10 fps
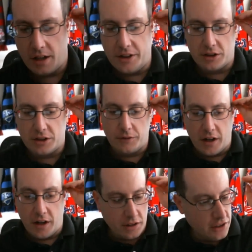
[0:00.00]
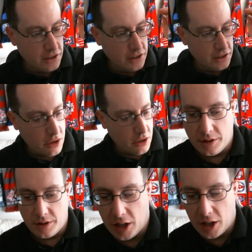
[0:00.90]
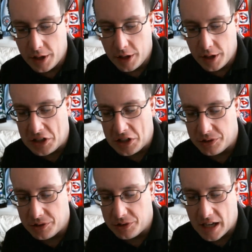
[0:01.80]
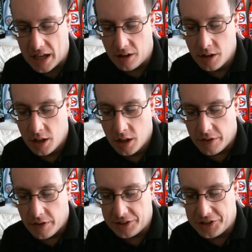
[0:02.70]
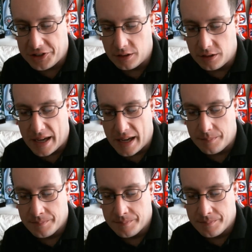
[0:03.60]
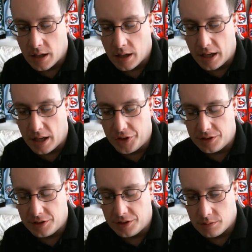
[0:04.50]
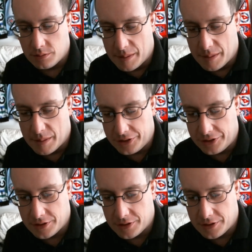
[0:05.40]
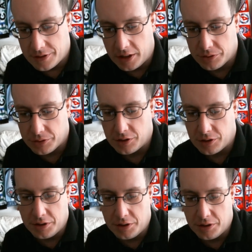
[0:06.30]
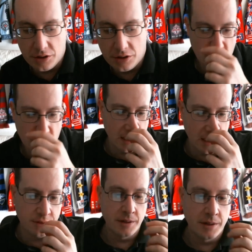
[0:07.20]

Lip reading: I think the fairly easy argument is, hey, we have teams in Canada. That's the end of that. And I don't think MLS has any particular need to expand